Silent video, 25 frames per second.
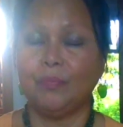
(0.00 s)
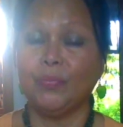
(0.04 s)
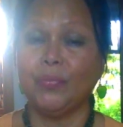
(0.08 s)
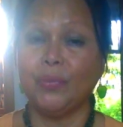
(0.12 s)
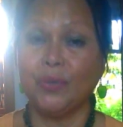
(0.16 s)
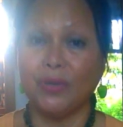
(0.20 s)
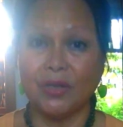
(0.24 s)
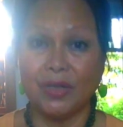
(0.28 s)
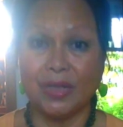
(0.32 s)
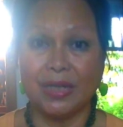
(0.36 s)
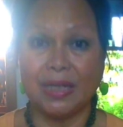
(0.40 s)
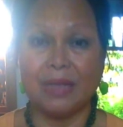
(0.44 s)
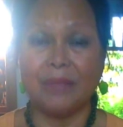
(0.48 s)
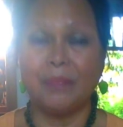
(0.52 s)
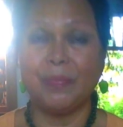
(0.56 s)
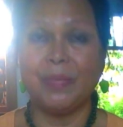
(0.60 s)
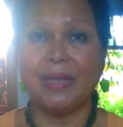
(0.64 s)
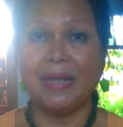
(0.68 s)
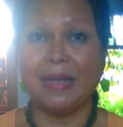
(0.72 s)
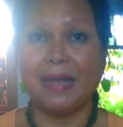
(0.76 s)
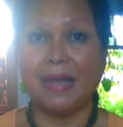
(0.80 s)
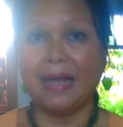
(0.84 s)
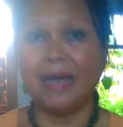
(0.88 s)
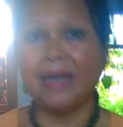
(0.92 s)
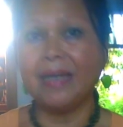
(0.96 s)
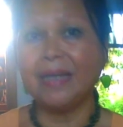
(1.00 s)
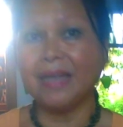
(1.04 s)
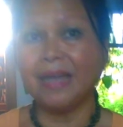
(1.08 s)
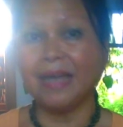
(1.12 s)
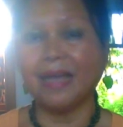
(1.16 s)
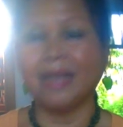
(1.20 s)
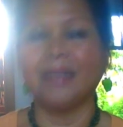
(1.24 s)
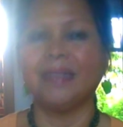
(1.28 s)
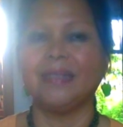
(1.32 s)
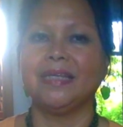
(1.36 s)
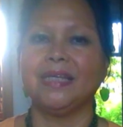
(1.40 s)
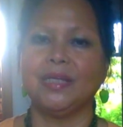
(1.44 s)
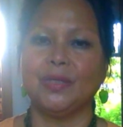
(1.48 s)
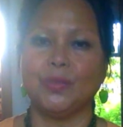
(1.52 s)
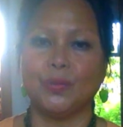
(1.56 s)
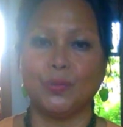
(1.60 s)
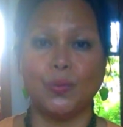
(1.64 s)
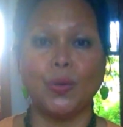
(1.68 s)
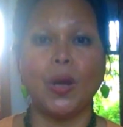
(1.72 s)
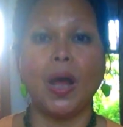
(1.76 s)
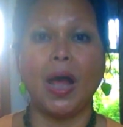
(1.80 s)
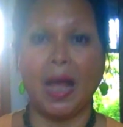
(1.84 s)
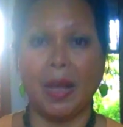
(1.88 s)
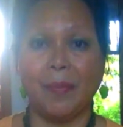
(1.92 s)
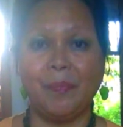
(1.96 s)
born in Milan and he
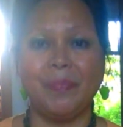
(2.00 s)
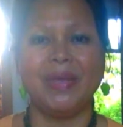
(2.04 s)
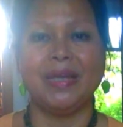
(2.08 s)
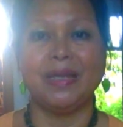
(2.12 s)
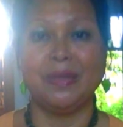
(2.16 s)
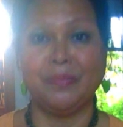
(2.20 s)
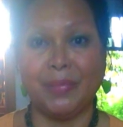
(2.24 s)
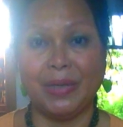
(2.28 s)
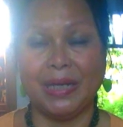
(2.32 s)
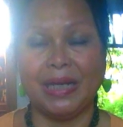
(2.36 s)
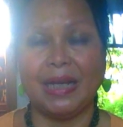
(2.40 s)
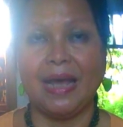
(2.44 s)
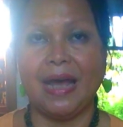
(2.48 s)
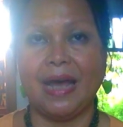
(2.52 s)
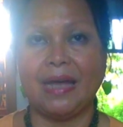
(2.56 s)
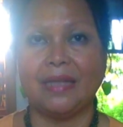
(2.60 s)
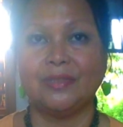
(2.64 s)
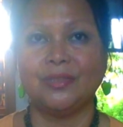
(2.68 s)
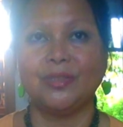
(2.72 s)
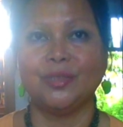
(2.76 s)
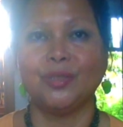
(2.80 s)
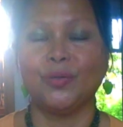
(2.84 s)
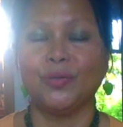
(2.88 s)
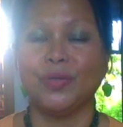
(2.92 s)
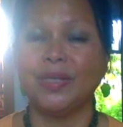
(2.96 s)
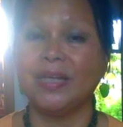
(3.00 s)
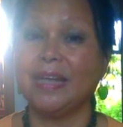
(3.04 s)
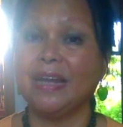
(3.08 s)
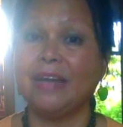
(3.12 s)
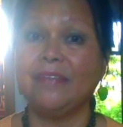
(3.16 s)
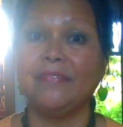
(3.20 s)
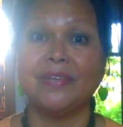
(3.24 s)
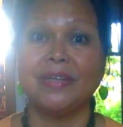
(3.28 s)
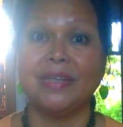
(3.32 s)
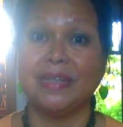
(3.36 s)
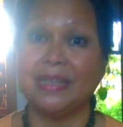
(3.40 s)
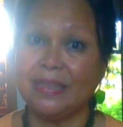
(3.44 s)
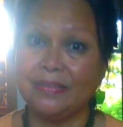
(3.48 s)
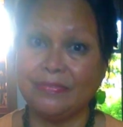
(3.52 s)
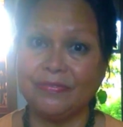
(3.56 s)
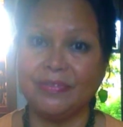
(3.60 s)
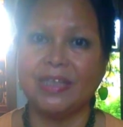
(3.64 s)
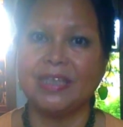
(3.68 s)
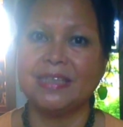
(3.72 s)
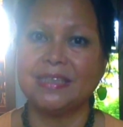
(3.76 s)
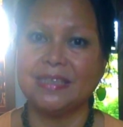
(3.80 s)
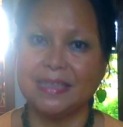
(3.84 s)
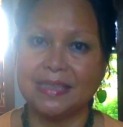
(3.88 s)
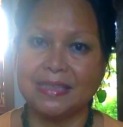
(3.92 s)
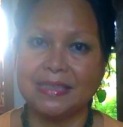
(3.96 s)
grew up in Milan. So he never lived
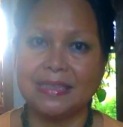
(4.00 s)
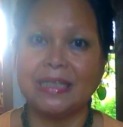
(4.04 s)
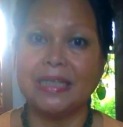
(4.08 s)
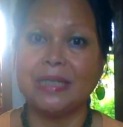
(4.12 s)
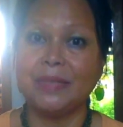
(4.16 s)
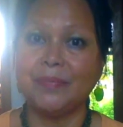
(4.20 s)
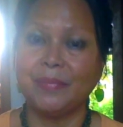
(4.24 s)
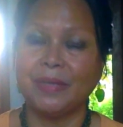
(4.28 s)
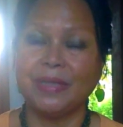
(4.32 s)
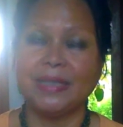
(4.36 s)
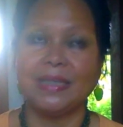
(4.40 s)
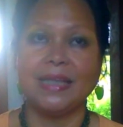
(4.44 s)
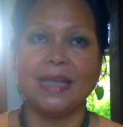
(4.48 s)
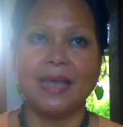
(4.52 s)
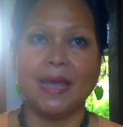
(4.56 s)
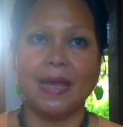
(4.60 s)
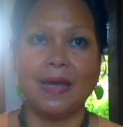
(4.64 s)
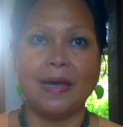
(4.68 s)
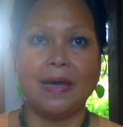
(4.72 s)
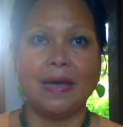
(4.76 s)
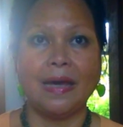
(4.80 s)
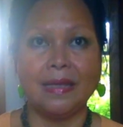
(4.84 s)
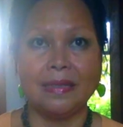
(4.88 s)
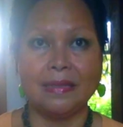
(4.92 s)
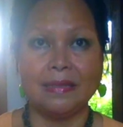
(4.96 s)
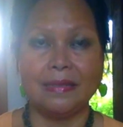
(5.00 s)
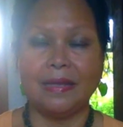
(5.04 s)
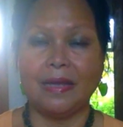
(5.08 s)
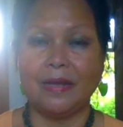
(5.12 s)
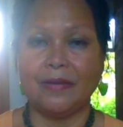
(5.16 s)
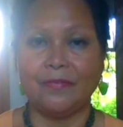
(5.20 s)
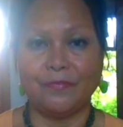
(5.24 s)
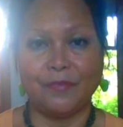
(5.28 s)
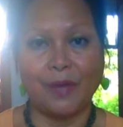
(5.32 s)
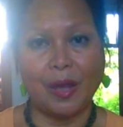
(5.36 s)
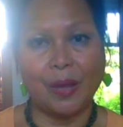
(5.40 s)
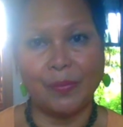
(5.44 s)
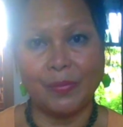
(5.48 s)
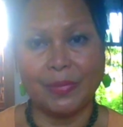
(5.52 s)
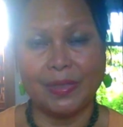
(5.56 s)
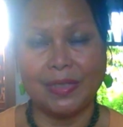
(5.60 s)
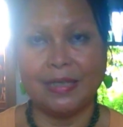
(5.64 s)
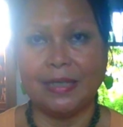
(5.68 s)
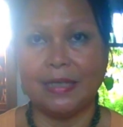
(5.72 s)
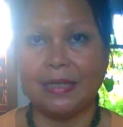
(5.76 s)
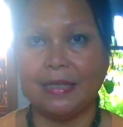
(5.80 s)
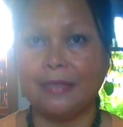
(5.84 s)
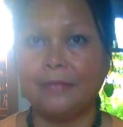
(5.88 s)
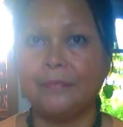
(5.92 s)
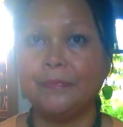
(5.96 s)
in Sicily, but they had their
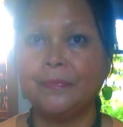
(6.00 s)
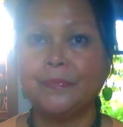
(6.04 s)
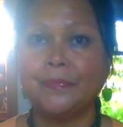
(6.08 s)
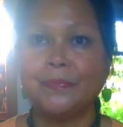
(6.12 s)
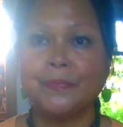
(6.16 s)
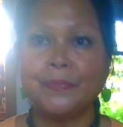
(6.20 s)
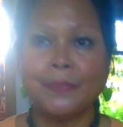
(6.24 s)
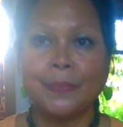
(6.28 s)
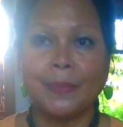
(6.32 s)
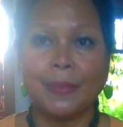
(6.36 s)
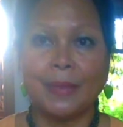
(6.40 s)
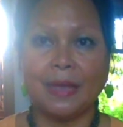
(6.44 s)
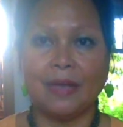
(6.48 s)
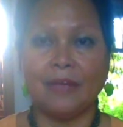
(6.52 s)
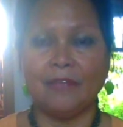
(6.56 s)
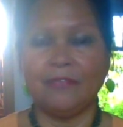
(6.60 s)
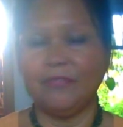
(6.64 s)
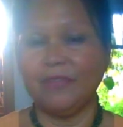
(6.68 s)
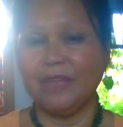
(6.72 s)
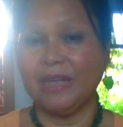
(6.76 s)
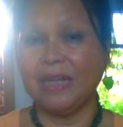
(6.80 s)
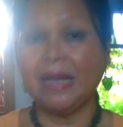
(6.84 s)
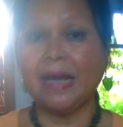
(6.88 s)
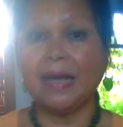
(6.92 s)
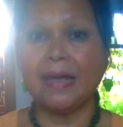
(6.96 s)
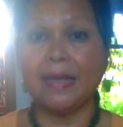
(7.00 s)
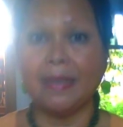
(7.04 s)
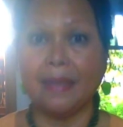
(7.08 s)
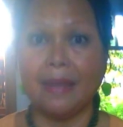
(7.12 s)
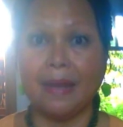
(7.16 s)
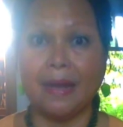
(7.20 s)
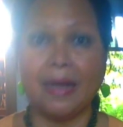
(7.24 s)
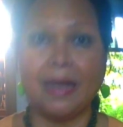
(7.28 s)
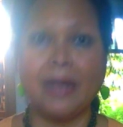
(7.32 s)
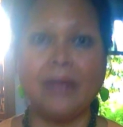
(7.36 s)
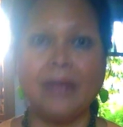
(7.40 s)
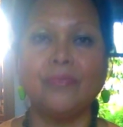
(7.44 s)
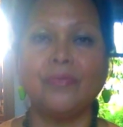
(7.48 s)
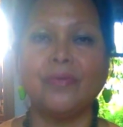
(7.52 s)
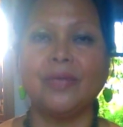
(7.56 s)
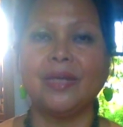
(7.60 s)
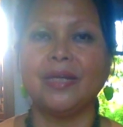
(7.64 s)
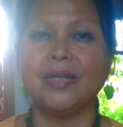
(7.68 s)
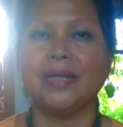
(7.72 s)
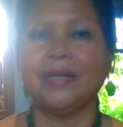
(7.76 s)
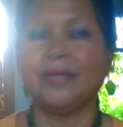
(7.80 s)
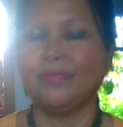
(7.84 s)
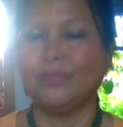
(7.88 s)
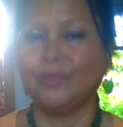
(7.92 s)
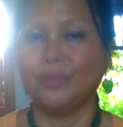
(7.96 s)
family villa there
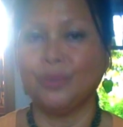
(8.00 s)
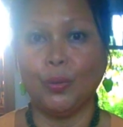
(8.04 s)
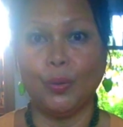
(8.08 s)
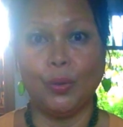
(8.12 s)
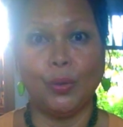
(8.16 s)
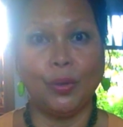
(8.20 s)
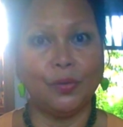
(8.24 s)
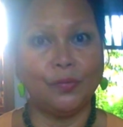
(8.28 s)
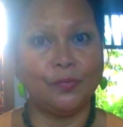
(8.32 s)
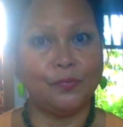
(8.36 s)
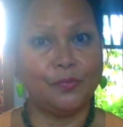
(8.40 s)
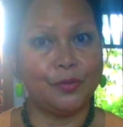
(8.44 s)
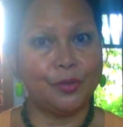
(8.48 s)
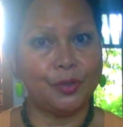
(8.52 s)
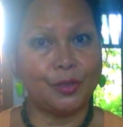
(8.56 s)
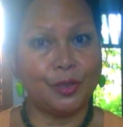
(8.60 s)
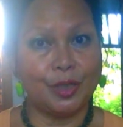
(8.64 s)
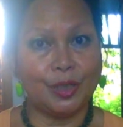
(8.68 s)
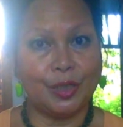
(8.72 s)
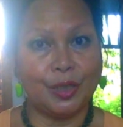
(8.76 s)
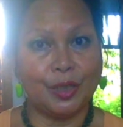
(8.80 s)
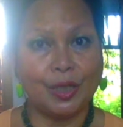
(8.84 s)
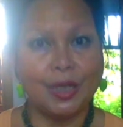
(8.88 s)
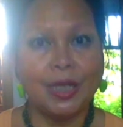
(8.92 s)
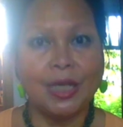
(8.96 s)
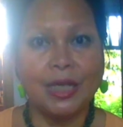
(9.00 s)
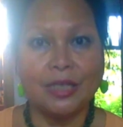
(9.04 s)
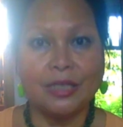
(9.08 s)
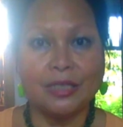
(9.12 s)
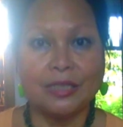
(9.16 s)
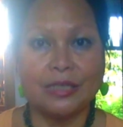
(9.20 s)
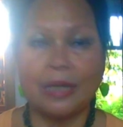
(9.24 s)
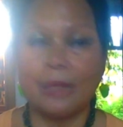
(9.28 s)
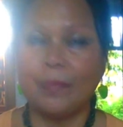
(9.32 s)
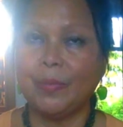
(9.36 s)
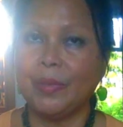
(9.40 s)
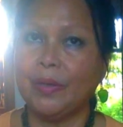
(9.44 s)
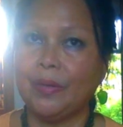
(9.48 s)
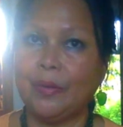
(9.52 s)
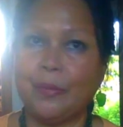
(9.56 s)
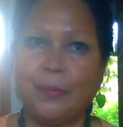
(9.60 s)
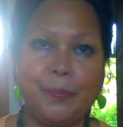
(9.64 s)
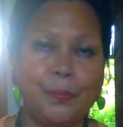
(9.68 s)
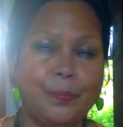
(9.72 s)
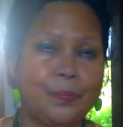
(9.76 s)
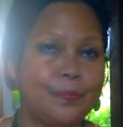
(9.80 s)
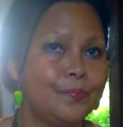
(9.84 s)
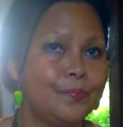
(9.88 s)
where they would go for a summer